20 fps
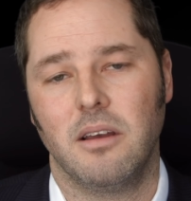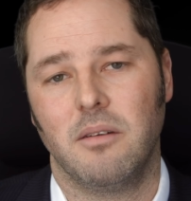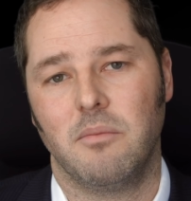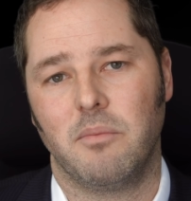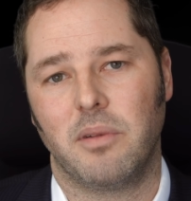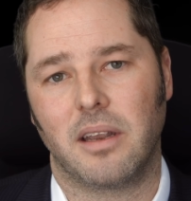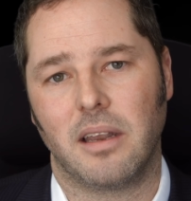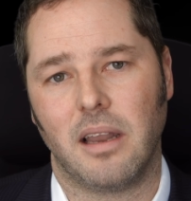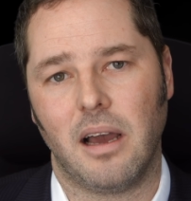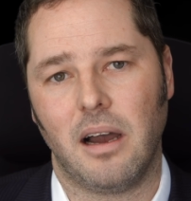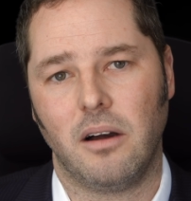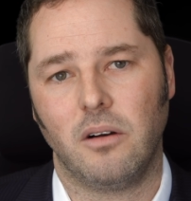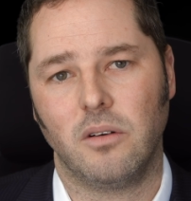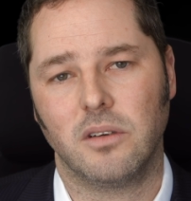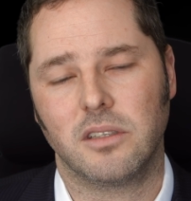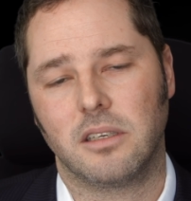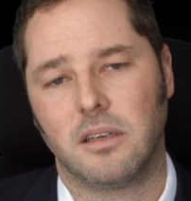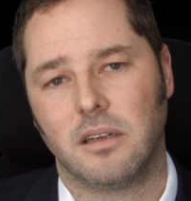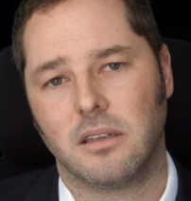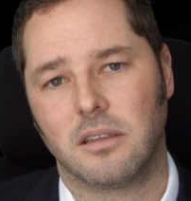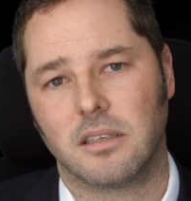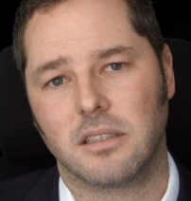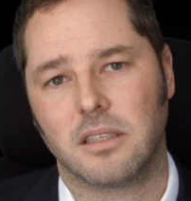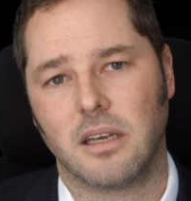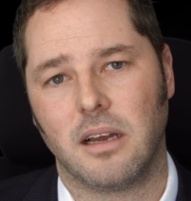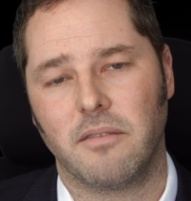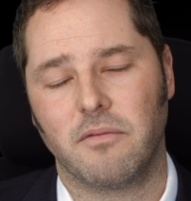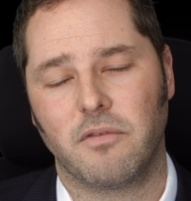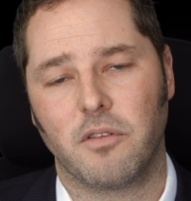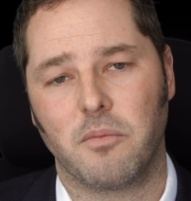But now is not the
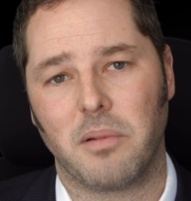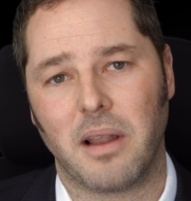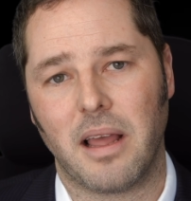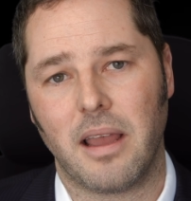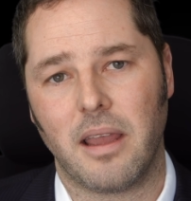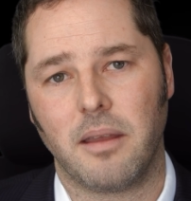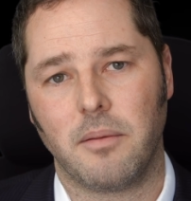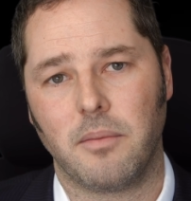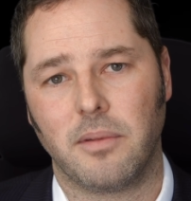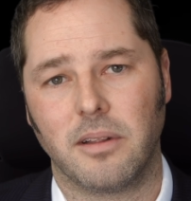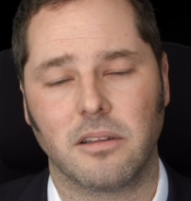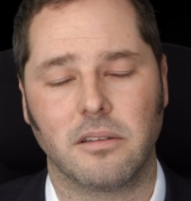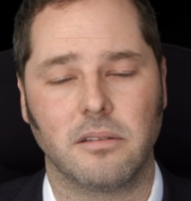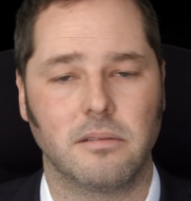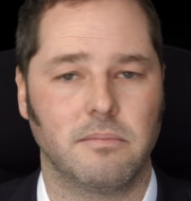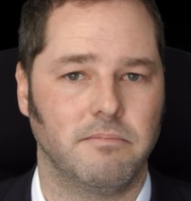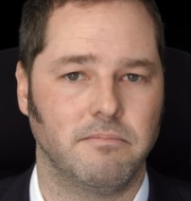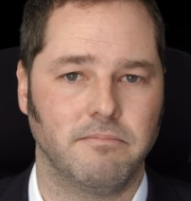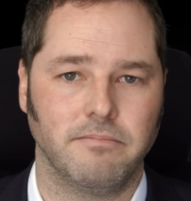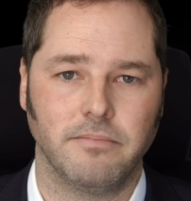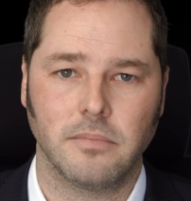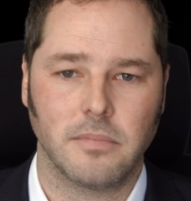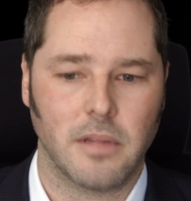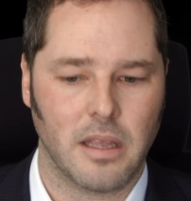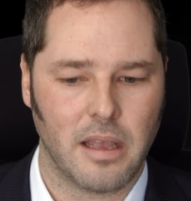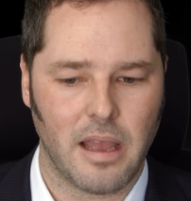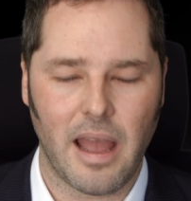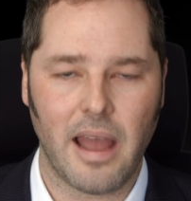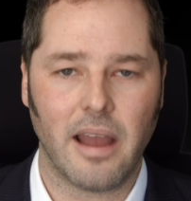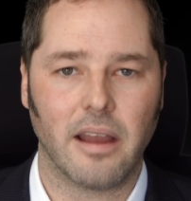time for blame and
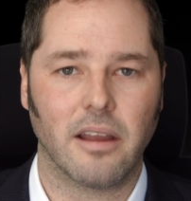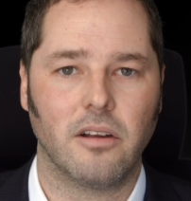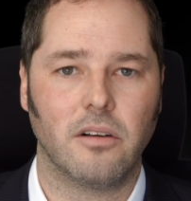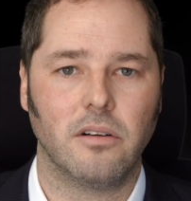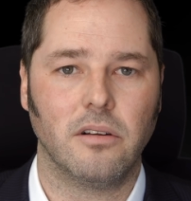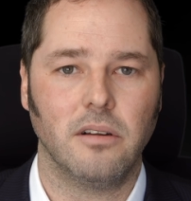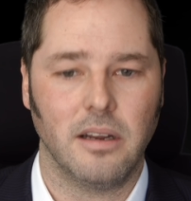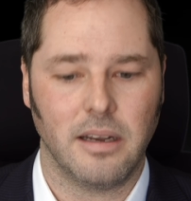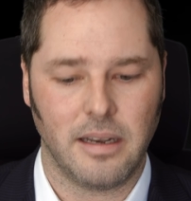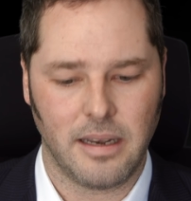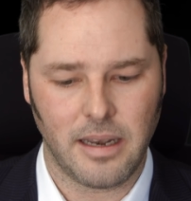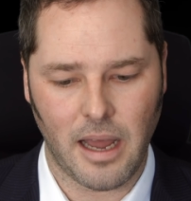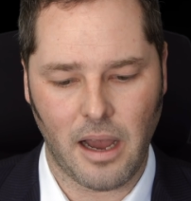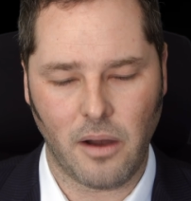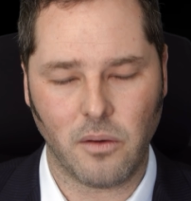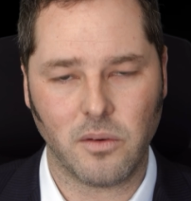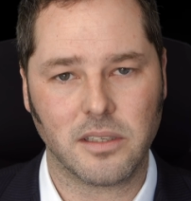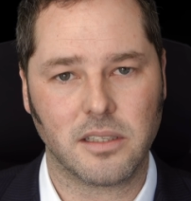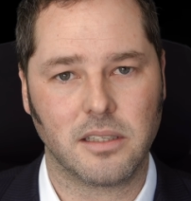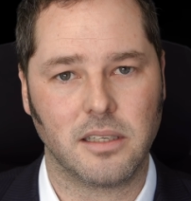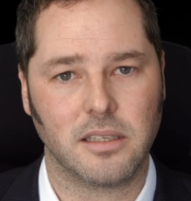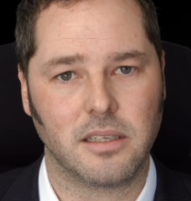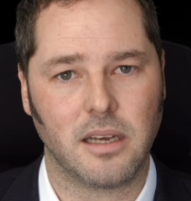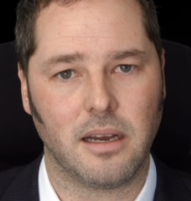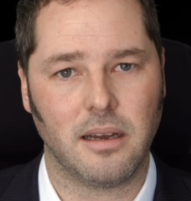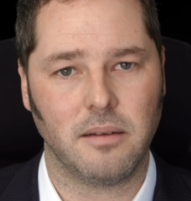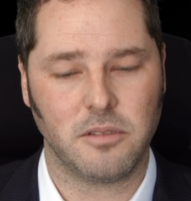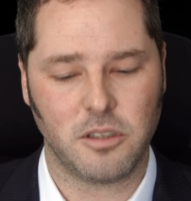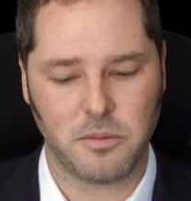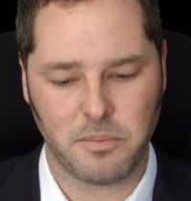anger. Now is the
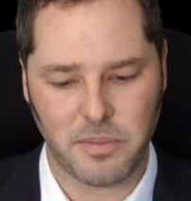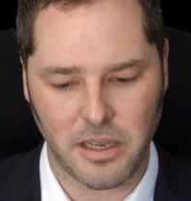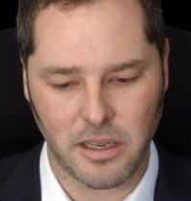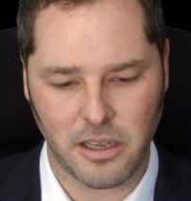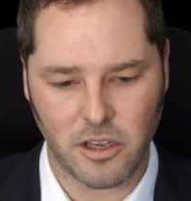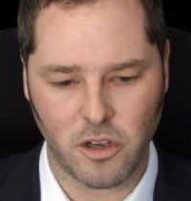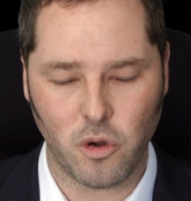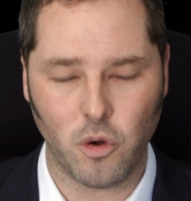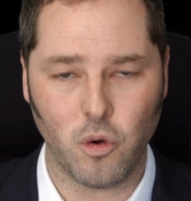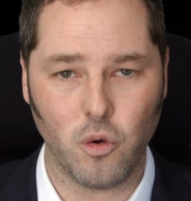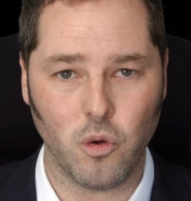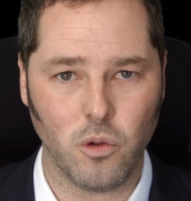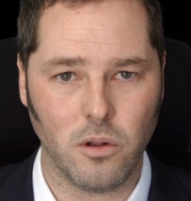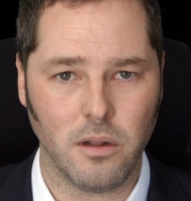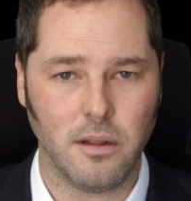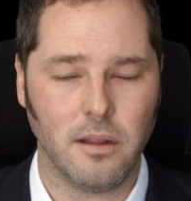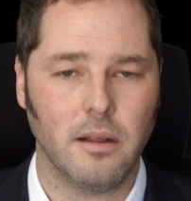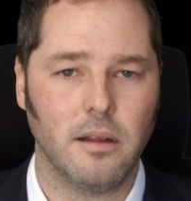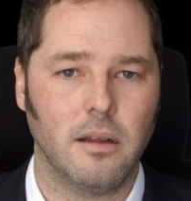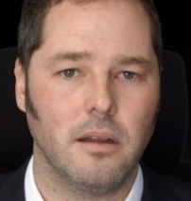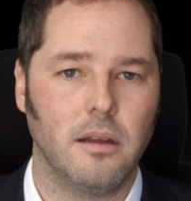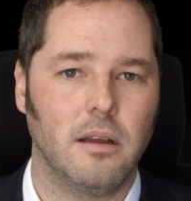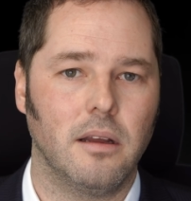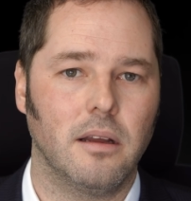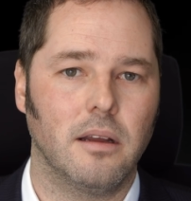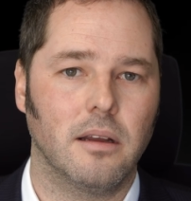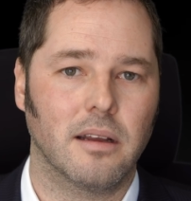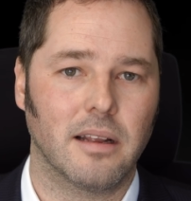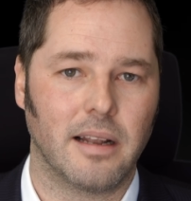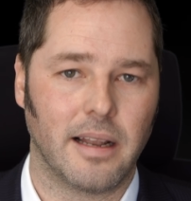time to be cool,
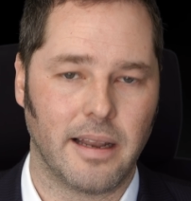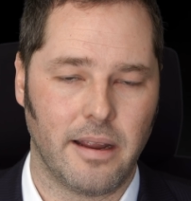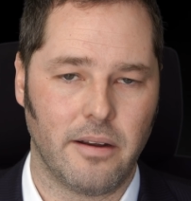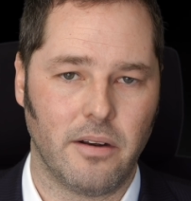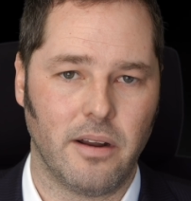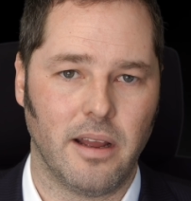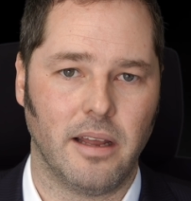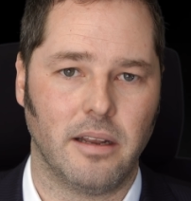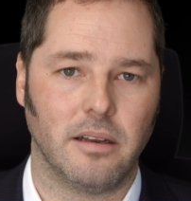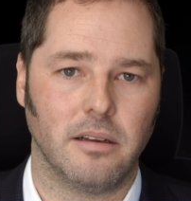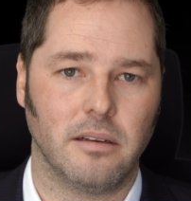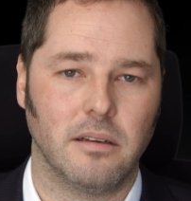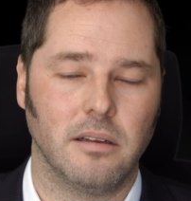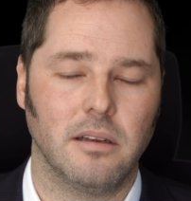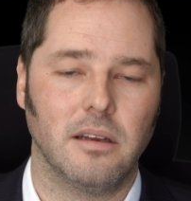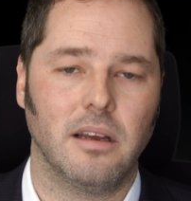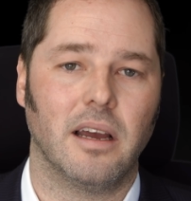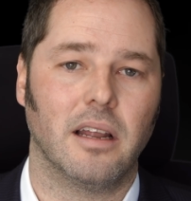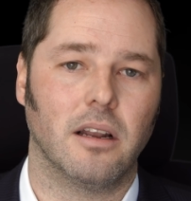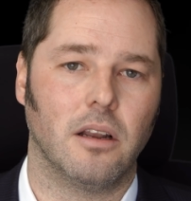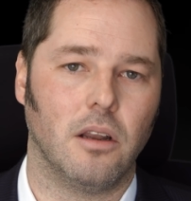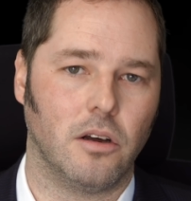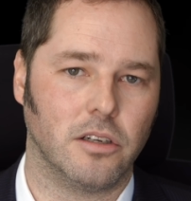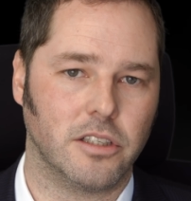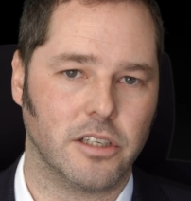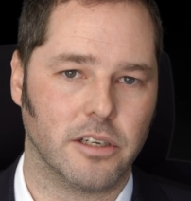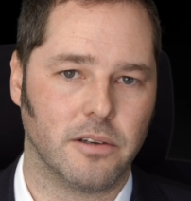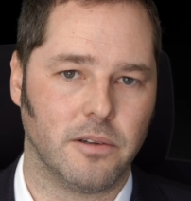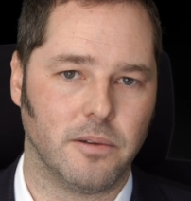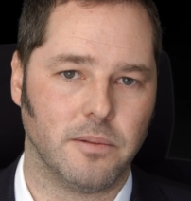clear-headed, and
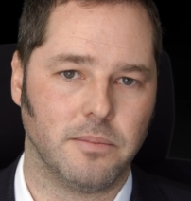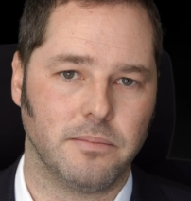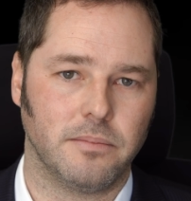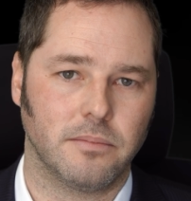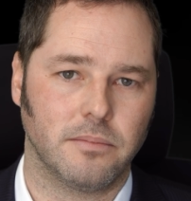logical.